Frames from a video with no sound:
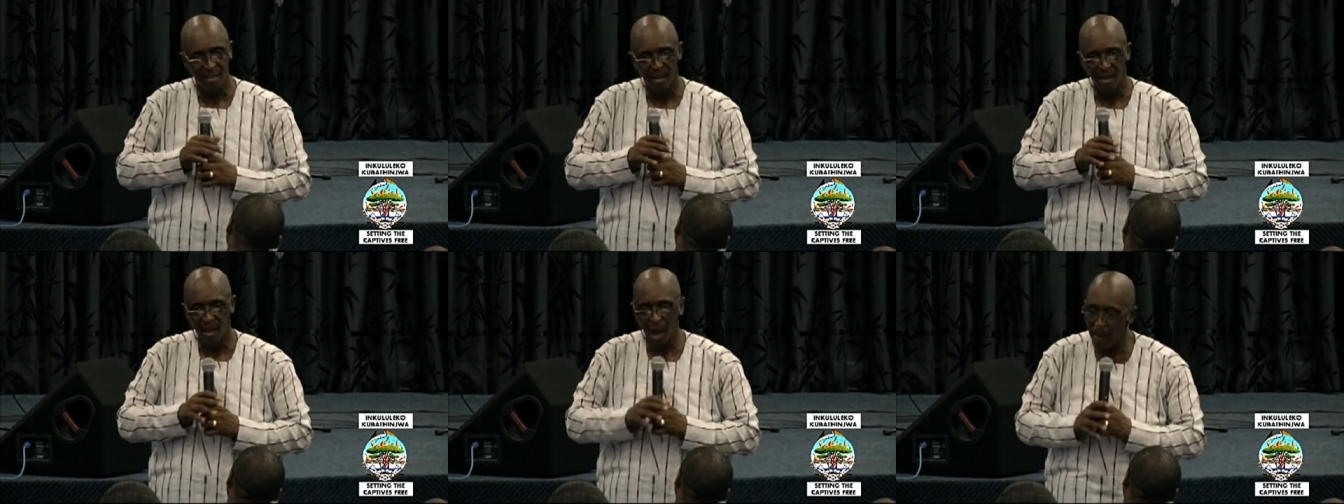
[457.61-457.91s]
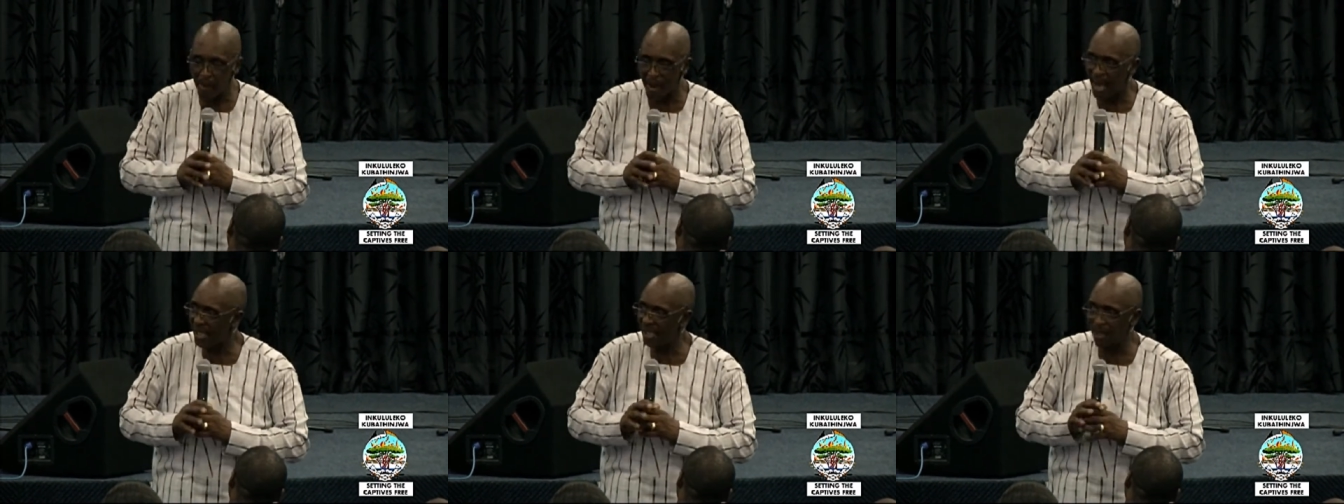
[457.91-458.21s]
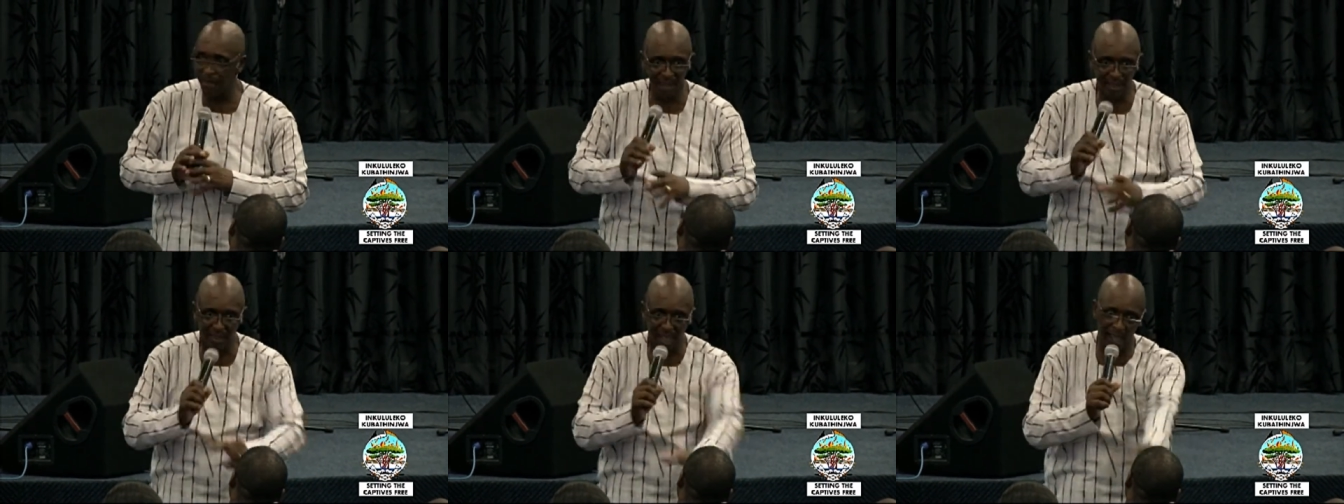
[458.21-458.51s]
Omeis oh,
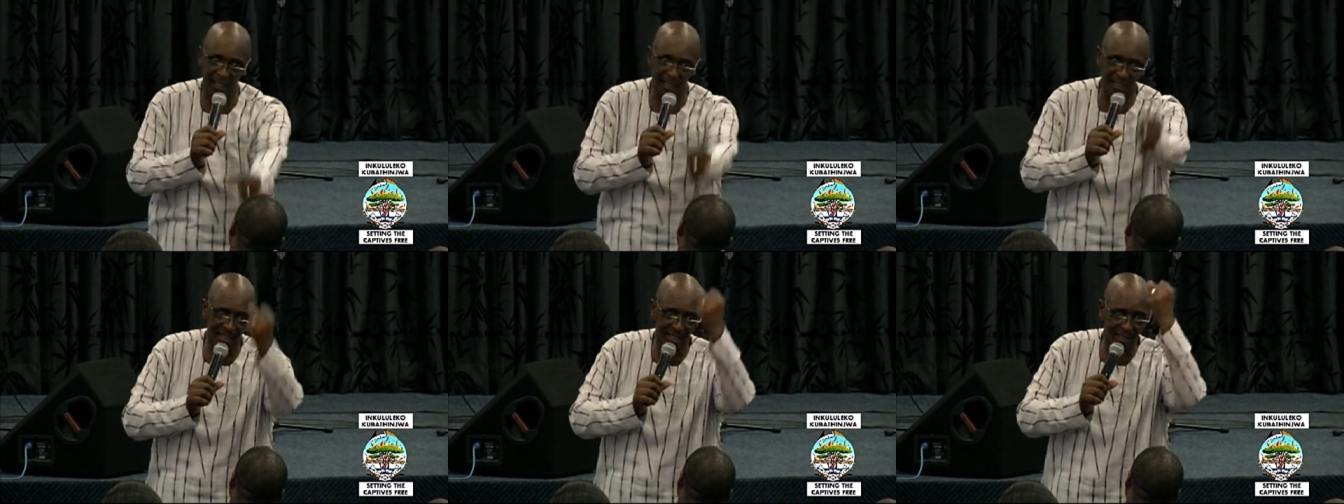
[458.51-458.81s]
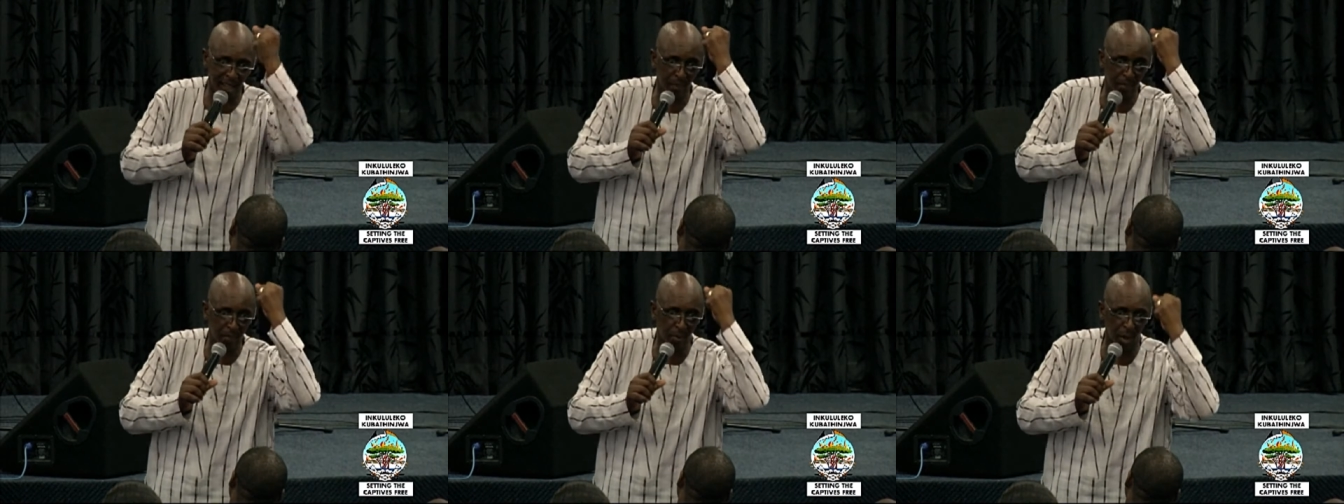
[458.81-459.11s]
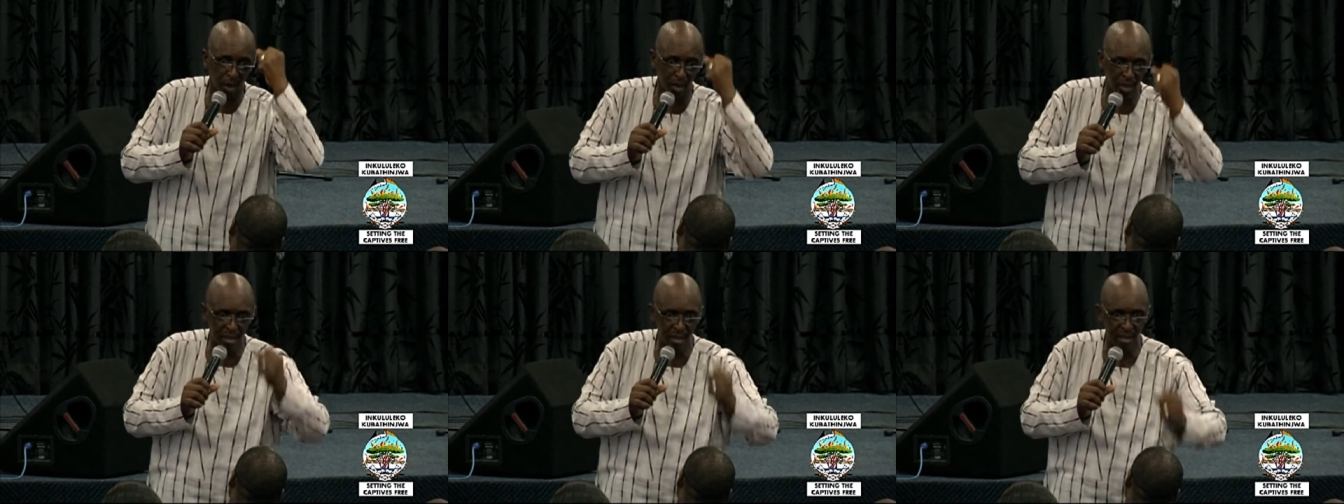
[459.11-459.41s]
must carry the same
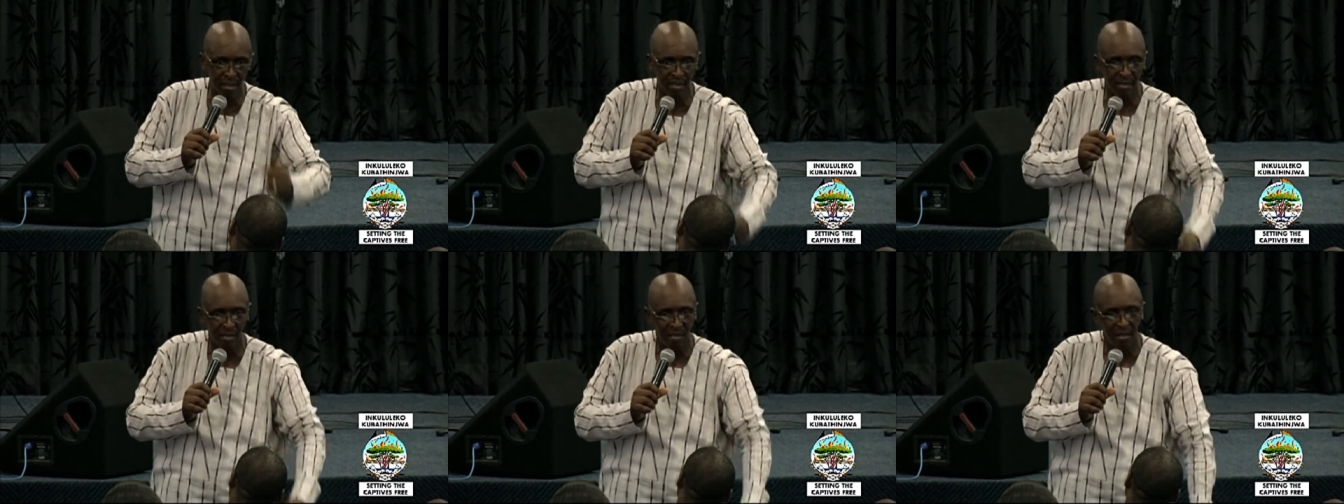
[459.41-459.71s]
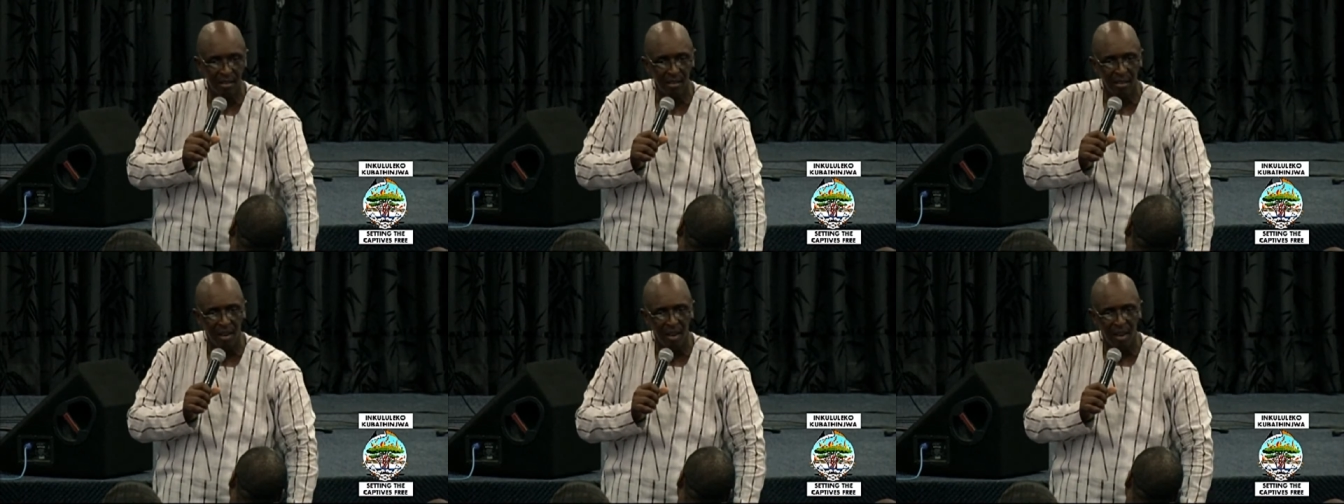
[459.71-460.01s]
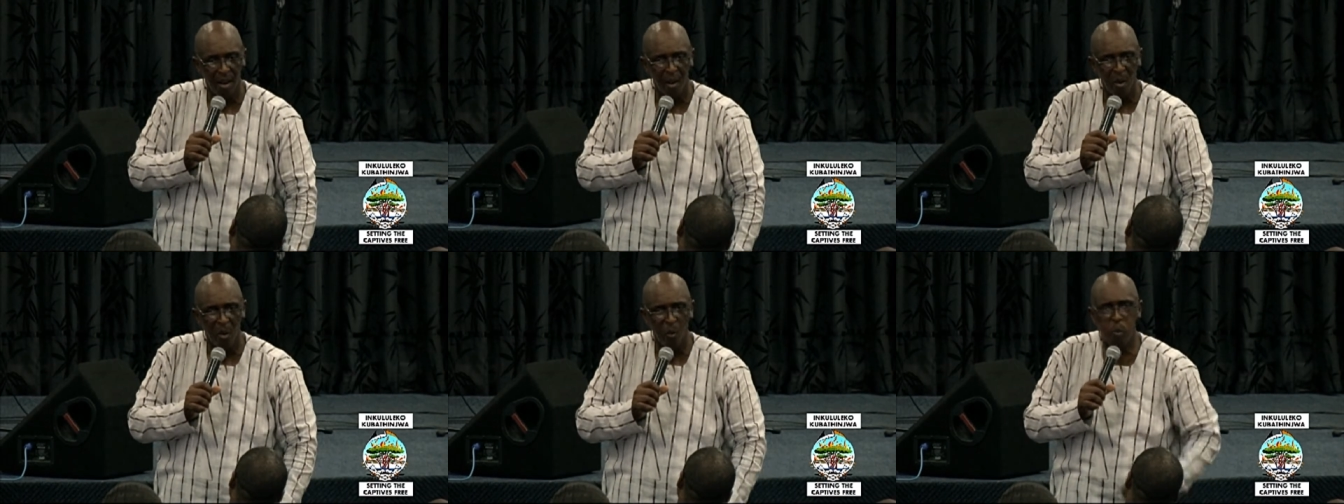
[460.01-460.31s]
torch.
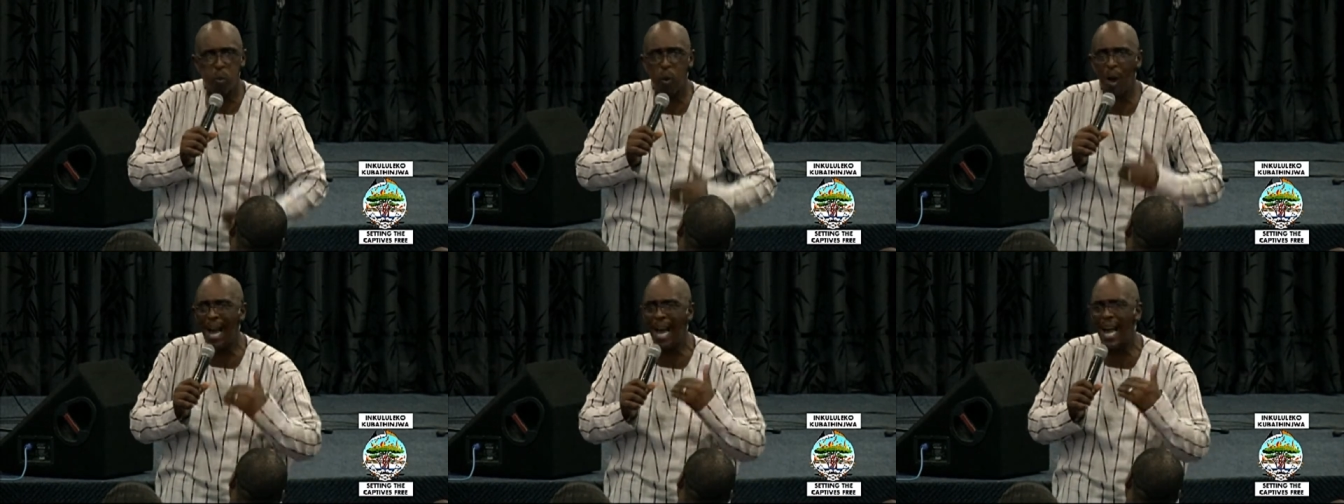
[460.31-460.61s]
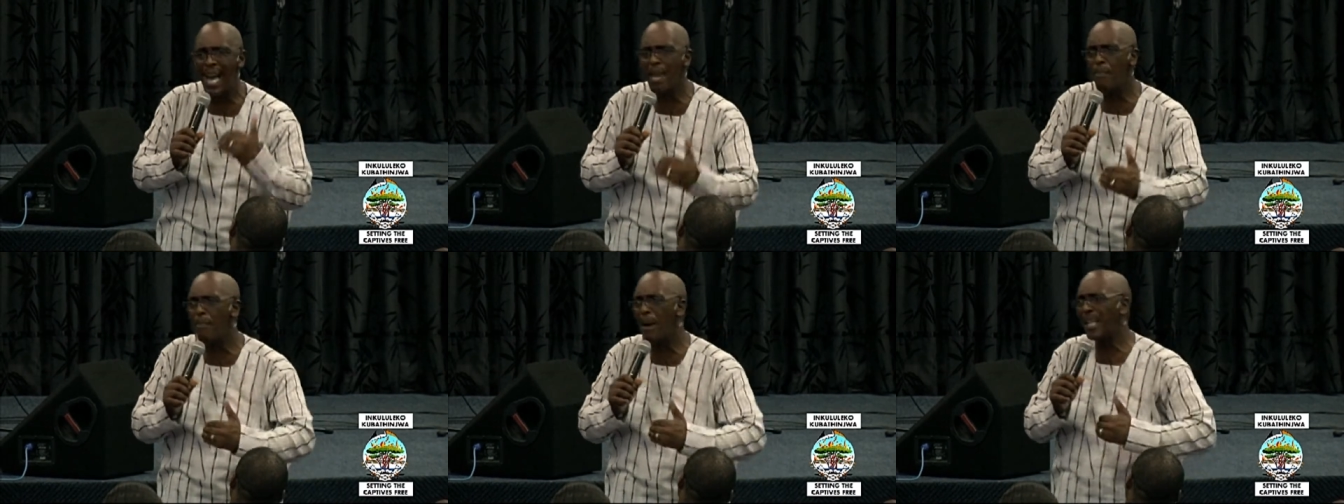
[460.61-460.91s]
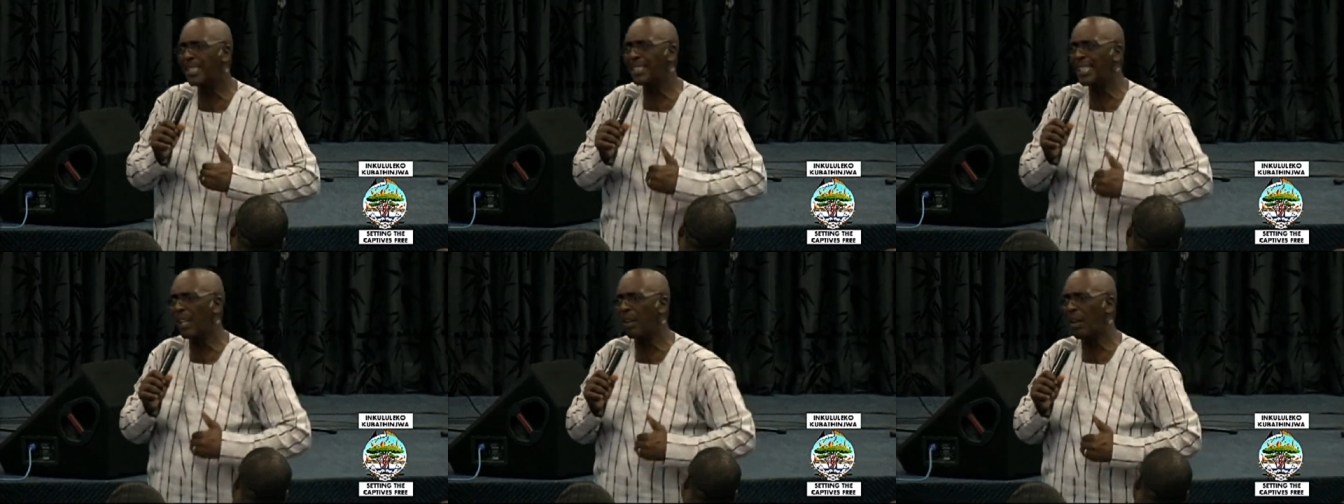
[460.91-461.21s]
Why,
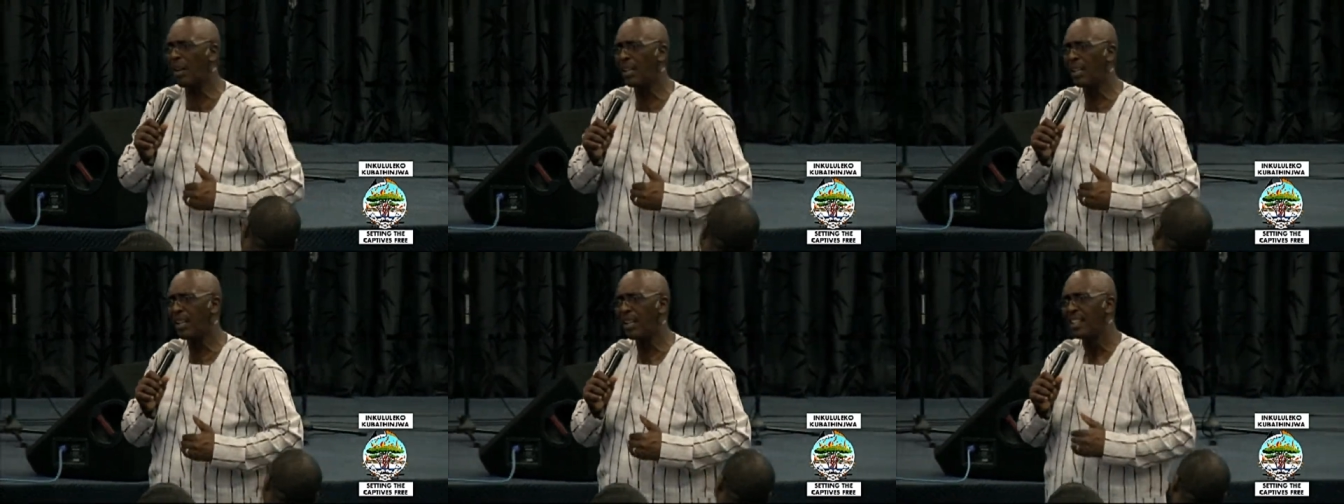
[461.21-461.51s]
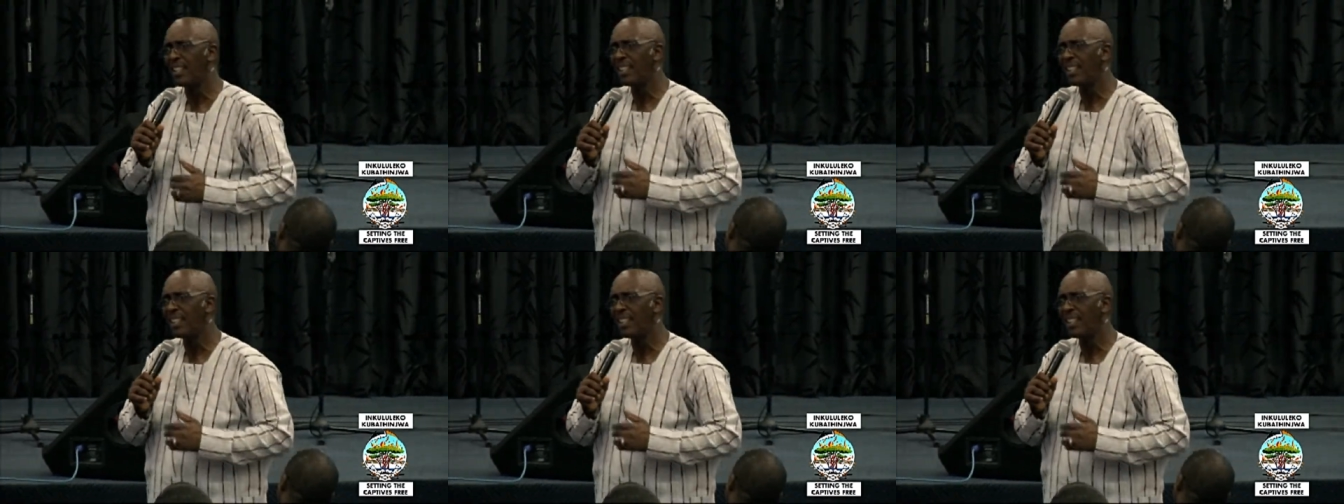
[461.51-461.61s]
Barcelona?